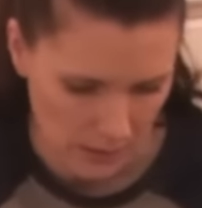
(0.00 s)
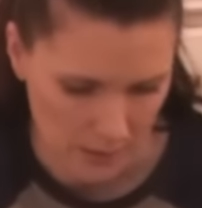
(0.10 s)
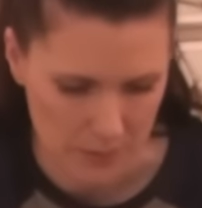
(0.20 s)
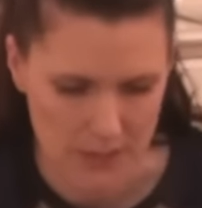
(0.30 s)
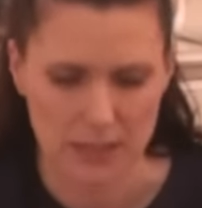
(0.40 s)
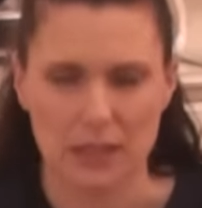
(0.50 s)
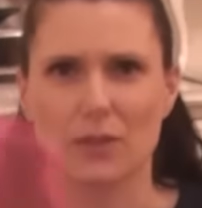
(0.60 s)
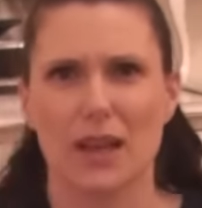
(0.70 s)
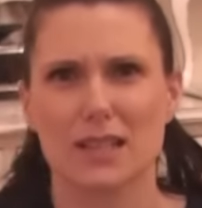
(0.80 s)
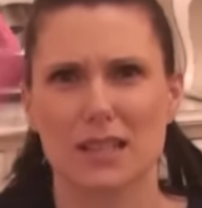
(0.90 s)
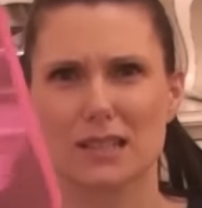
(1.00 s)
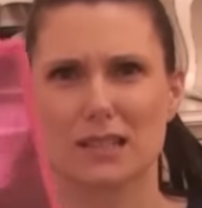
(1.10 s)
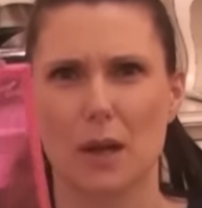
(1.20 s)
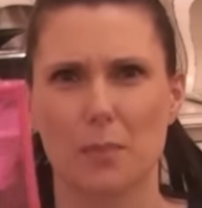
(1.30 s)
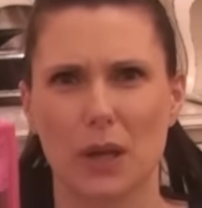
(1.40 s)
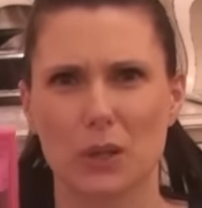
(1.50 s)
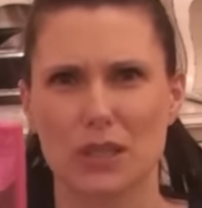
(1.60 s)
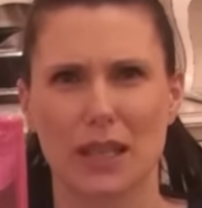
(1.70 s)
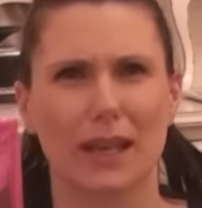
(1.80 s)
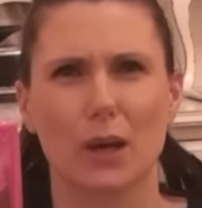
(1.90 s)
Let me see. This is a pouch
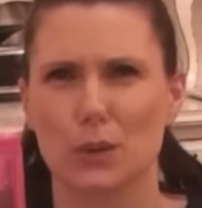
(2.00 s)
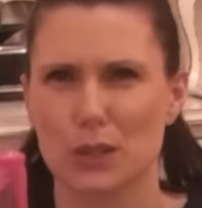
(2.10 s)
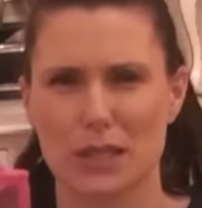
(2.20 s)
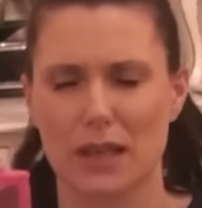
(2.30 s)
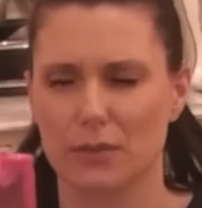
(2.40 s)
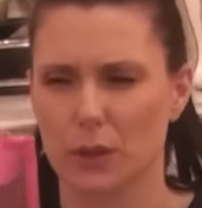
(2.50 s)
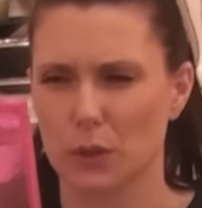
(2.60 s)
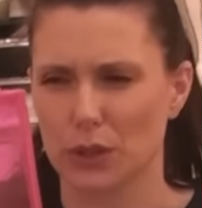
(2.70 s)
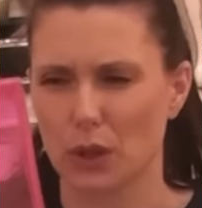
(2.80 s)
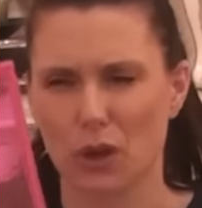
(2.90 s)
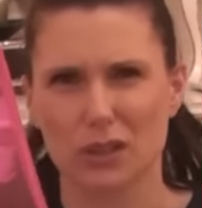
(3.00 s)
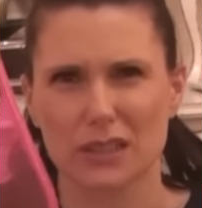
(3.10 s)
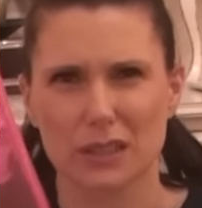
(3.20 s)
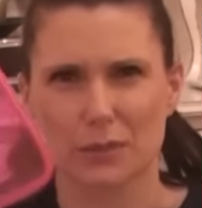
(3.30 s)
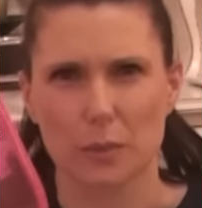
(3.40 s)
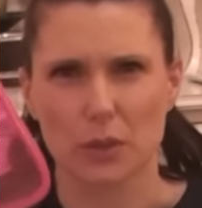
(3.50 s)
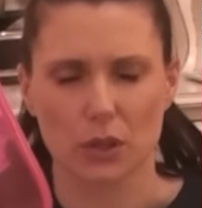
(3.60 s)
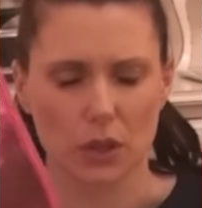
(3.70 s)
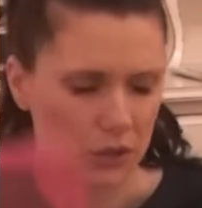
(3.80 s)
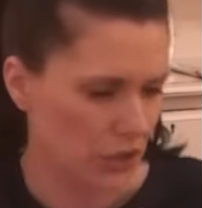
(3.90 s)
thing. I'll use that for going on holiday, for putting
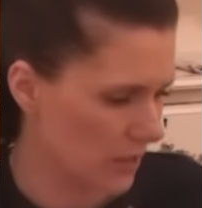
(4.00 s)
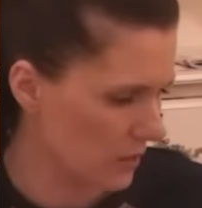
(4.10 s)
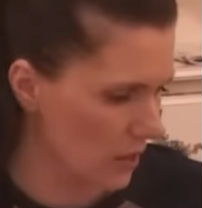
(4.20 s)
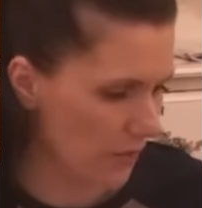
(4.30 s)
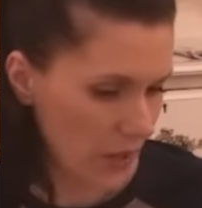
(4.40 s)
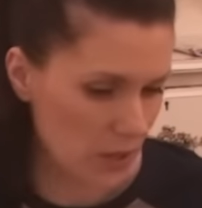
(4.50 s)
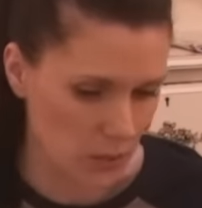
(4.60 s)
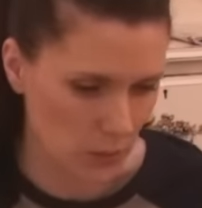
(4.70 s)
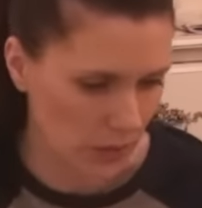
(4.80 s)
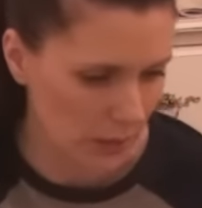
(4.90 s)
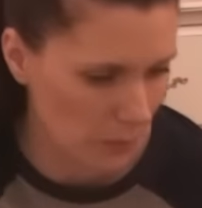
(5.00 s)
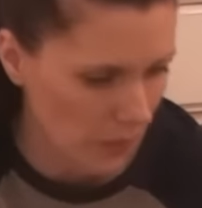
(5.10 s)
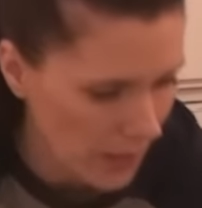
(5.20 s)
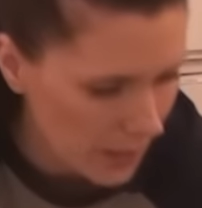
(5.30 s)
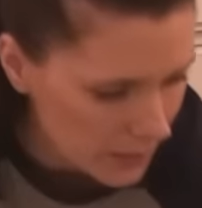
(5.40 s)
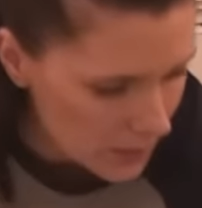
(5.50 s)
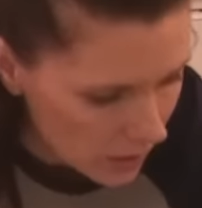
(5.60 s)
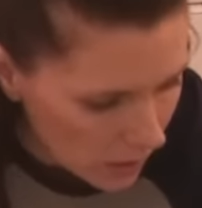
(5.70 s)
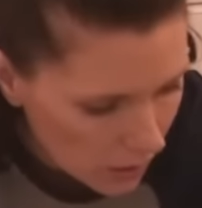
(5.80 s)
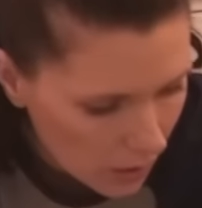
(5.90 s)
toiletries and stuff in, so keep that.
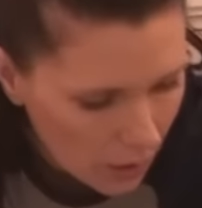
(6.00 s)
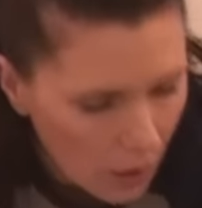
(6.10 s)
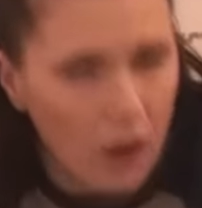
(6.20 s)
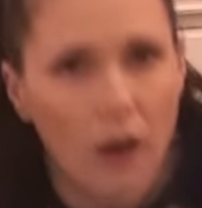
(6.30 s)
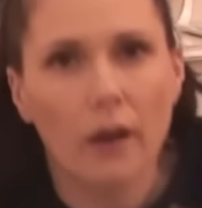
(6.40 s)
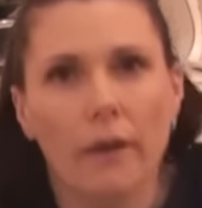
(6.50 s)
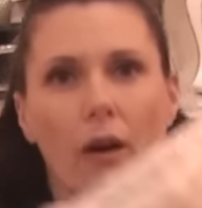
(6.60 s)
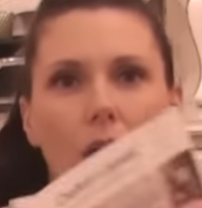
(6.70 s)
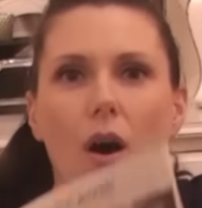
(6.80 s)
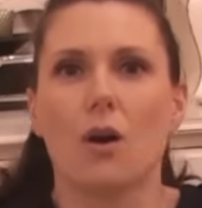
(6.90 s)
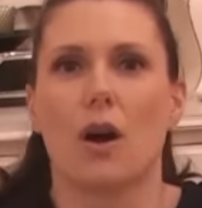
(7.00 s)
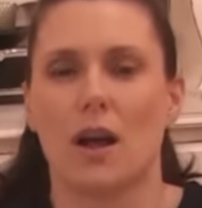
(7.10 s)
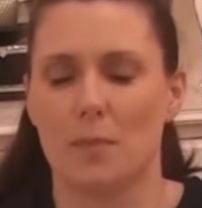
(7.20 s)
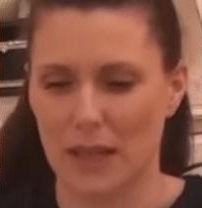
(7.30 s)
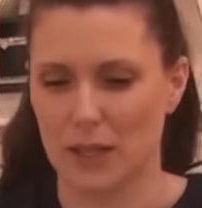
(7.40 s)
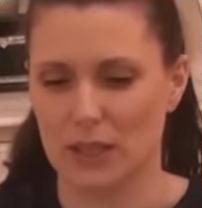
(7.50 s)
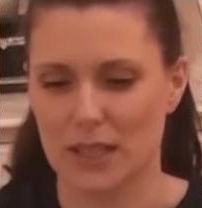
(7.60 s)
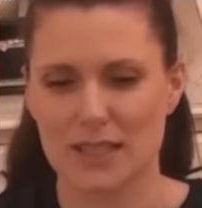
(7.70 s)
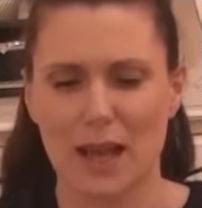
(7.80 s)
Oh my goodness.